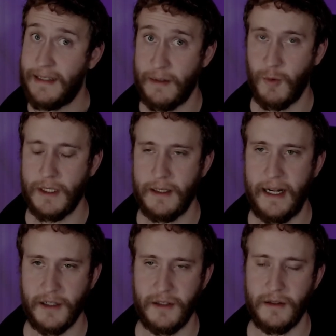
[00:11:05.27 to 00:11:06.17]
it will
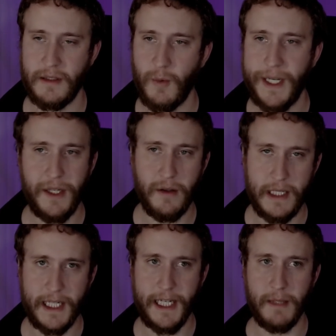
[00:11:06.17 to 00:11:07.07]
actually win you
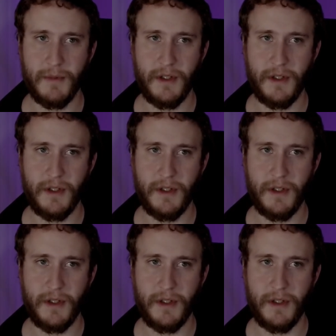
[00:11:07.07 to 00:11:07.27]
the game.